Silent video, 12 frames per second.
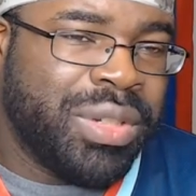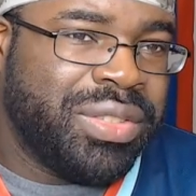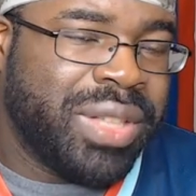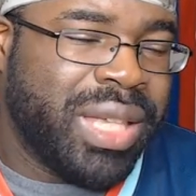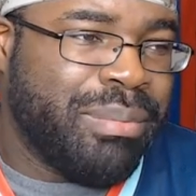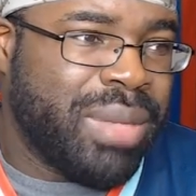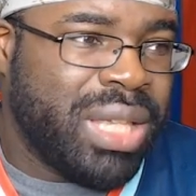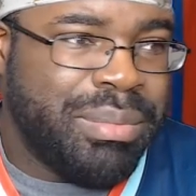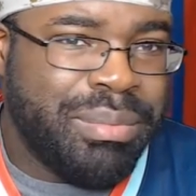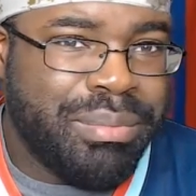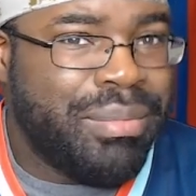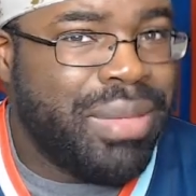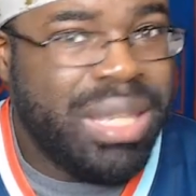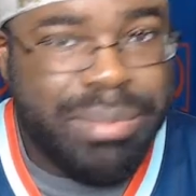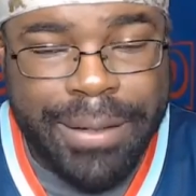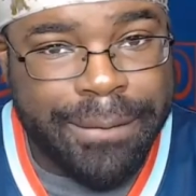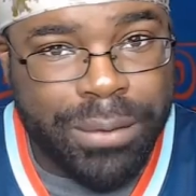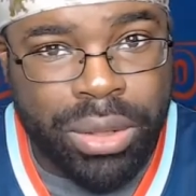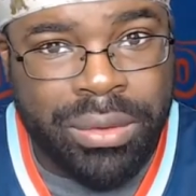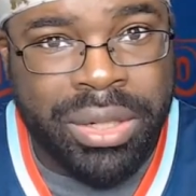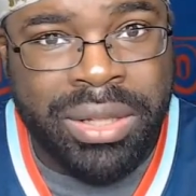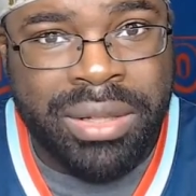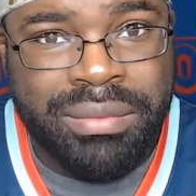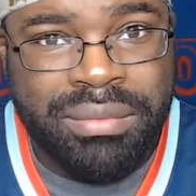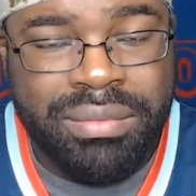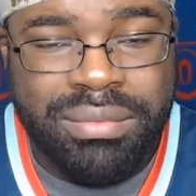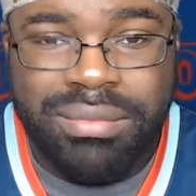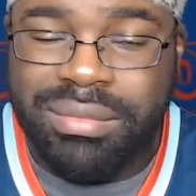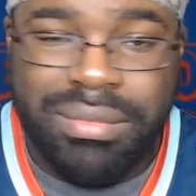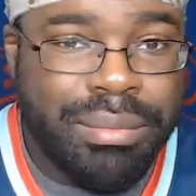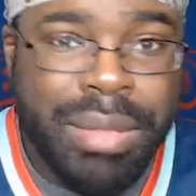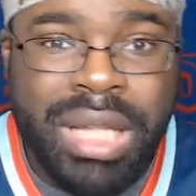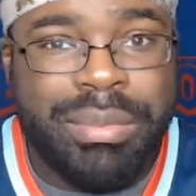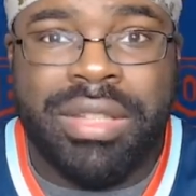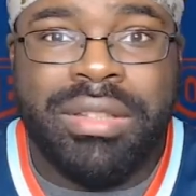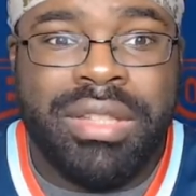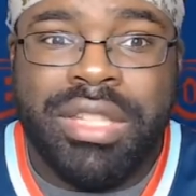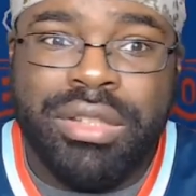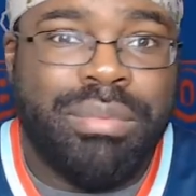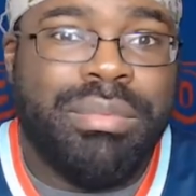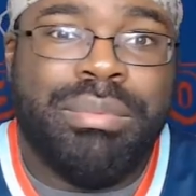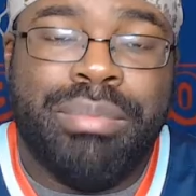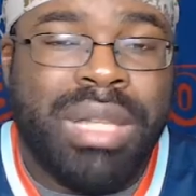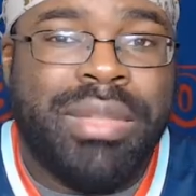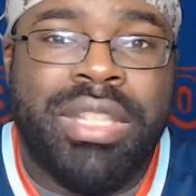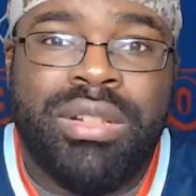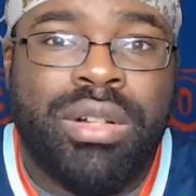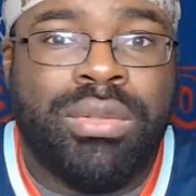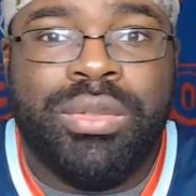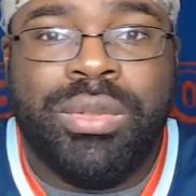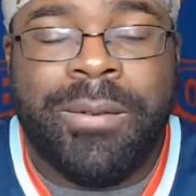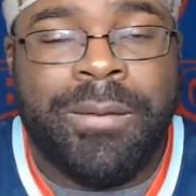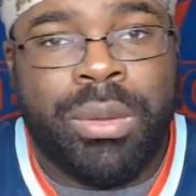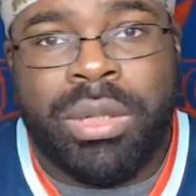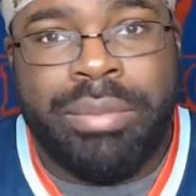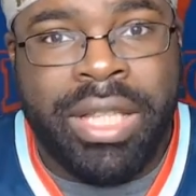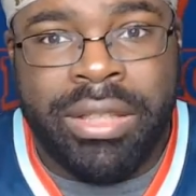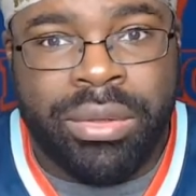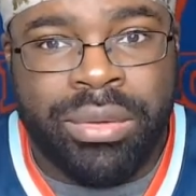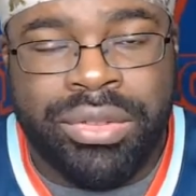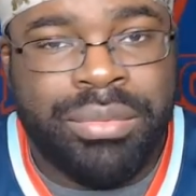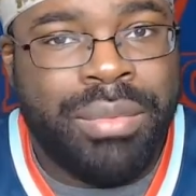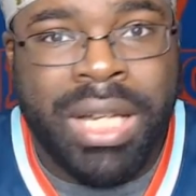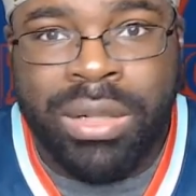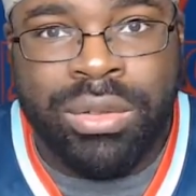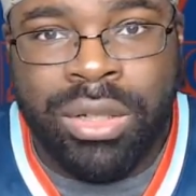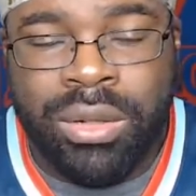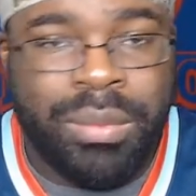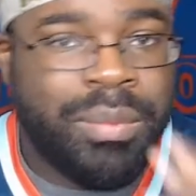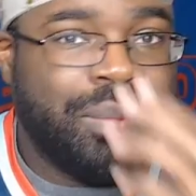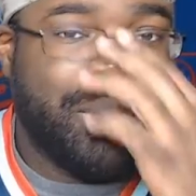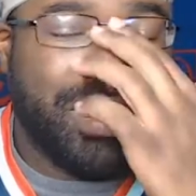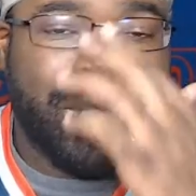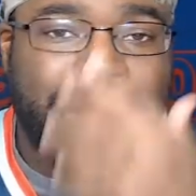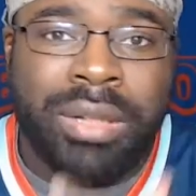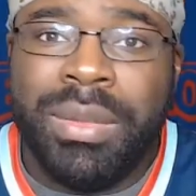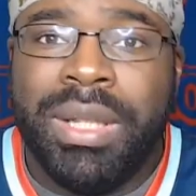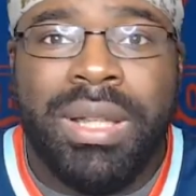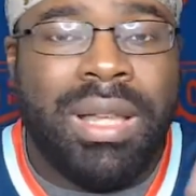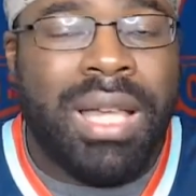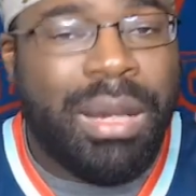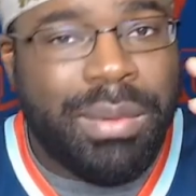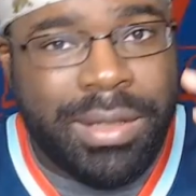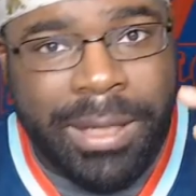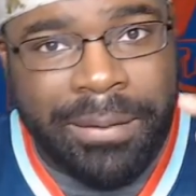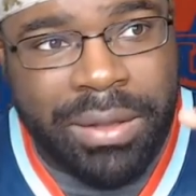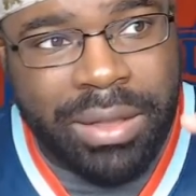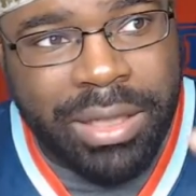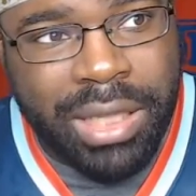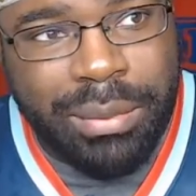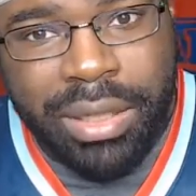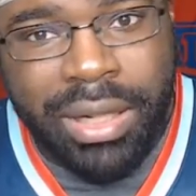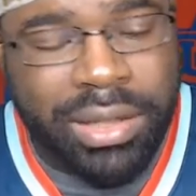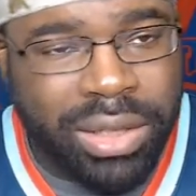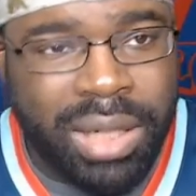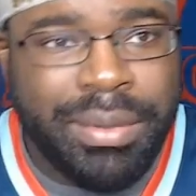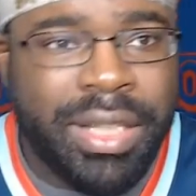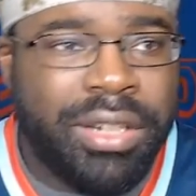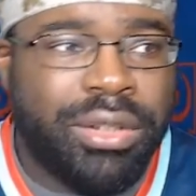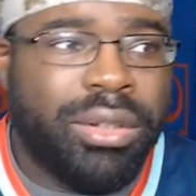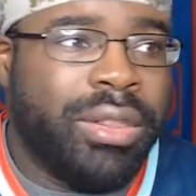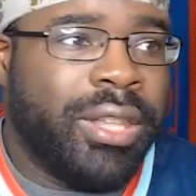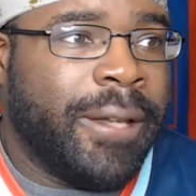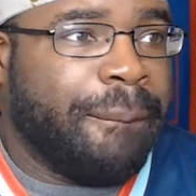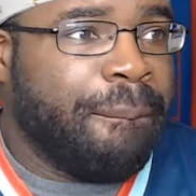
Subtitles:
maybe Florida. Maybe he'll go to the Florida Panthers. I don't know, but I will definitely keep you guys updated on that.